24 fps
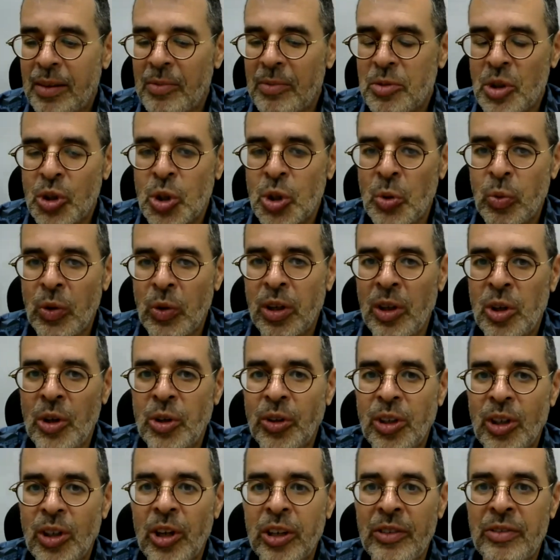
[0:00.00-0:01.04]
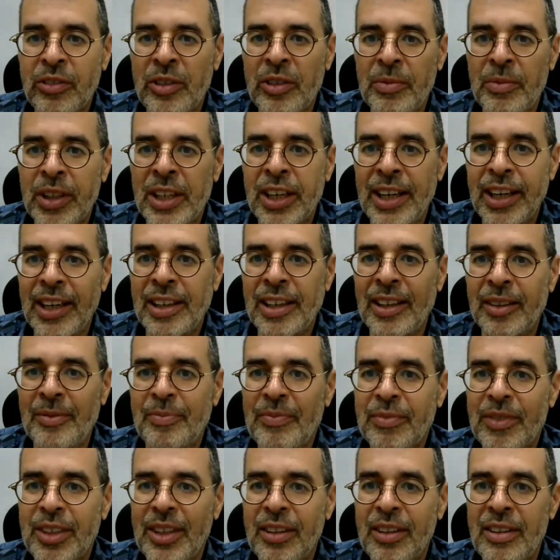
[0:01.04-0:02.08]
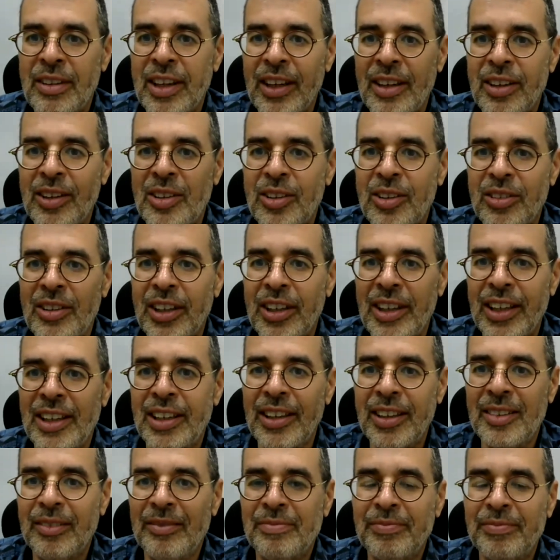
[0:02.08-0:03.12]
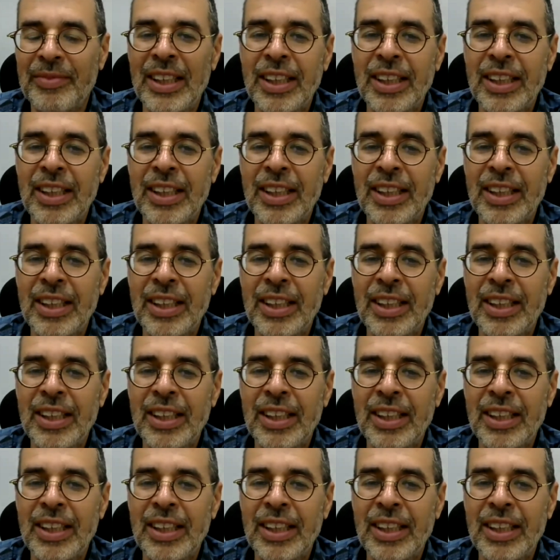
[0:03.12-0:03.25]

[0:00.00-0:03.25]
I'm sure we'll learn a lot from Diana. So thank you, Diana.